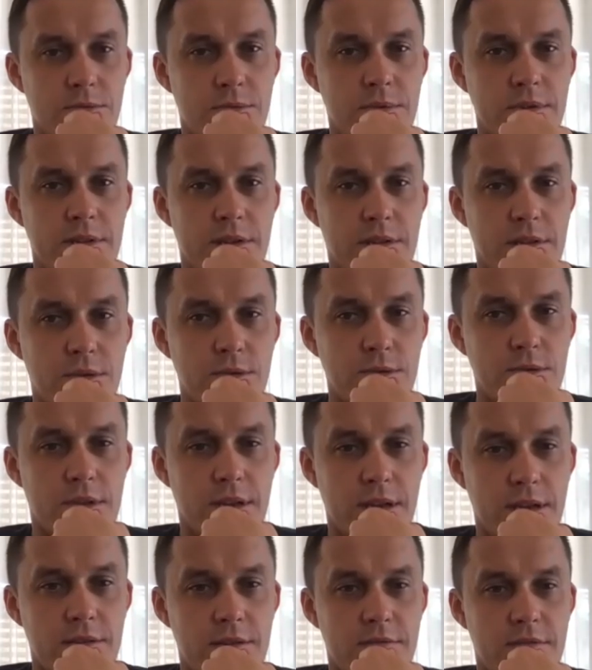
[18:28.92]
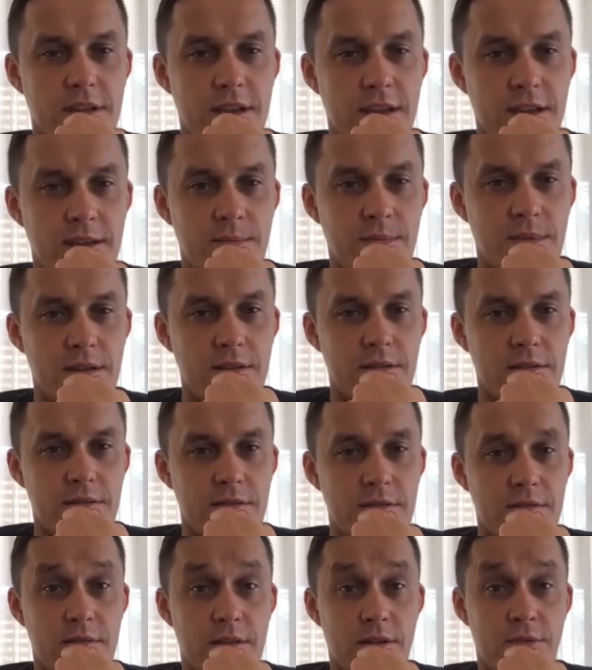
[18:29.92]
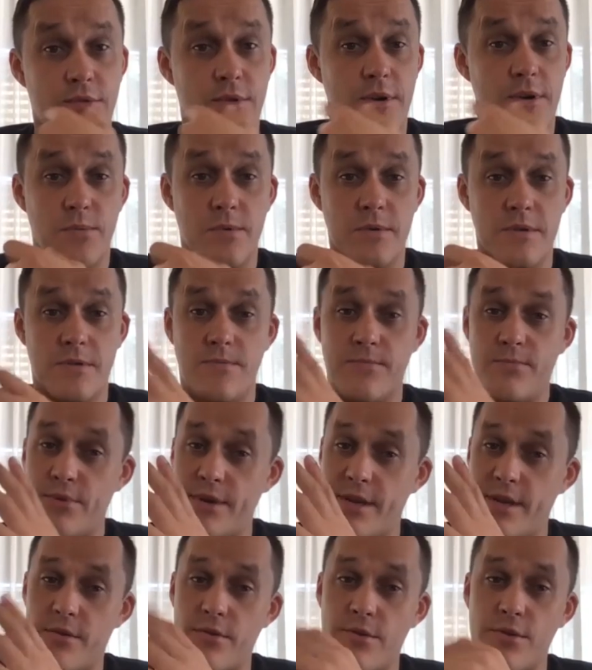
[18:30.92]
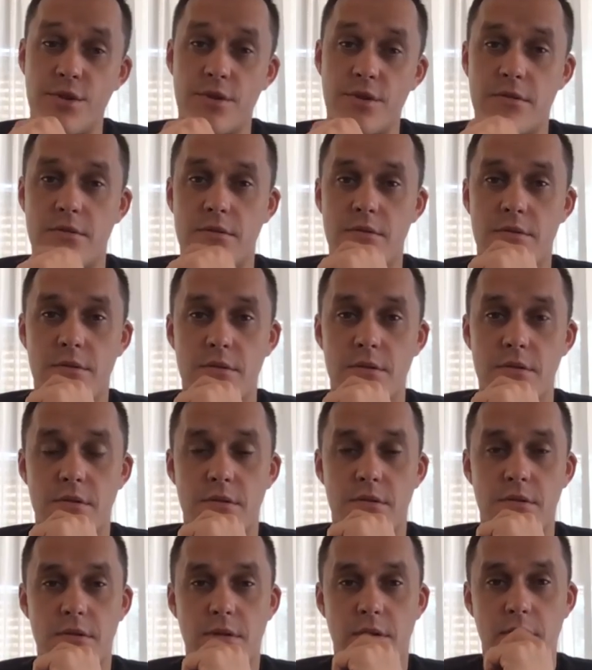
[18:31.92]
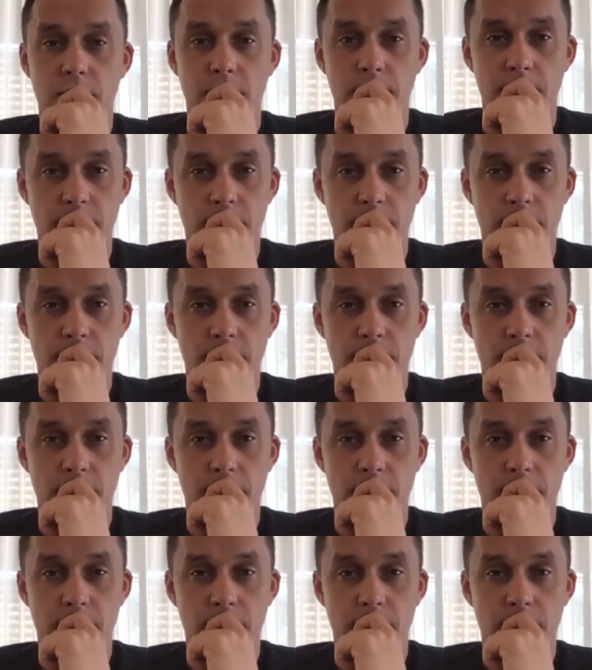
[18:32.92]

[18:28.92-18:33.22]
really close to the end of the game, and therefore it was pretty crucial, you know.